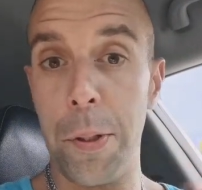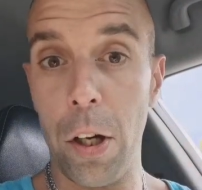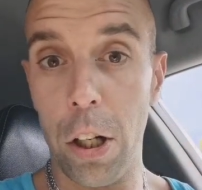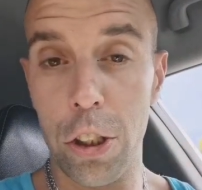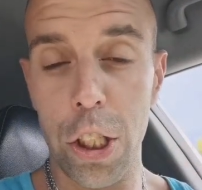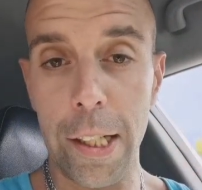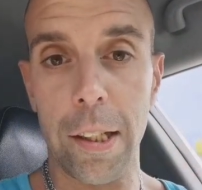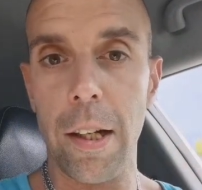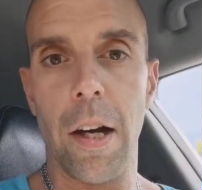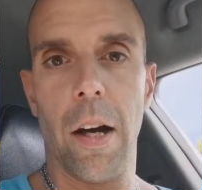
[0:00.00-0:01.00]

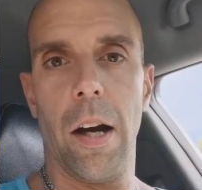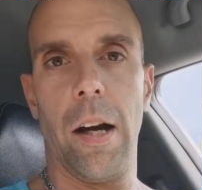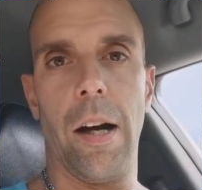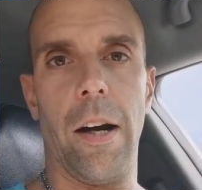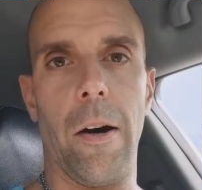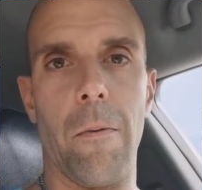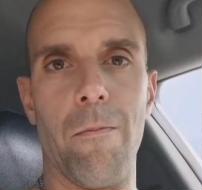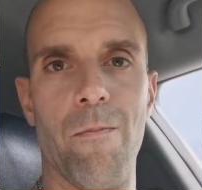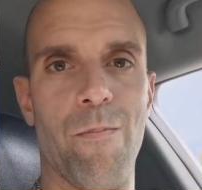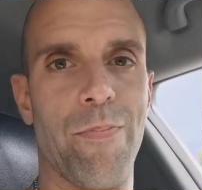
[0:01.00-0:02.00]
biologic,
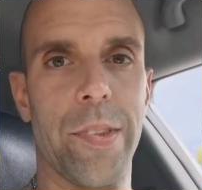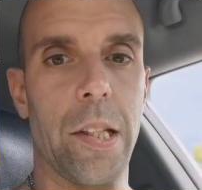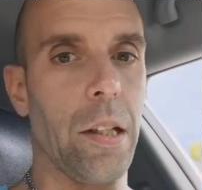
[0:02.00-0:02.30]
and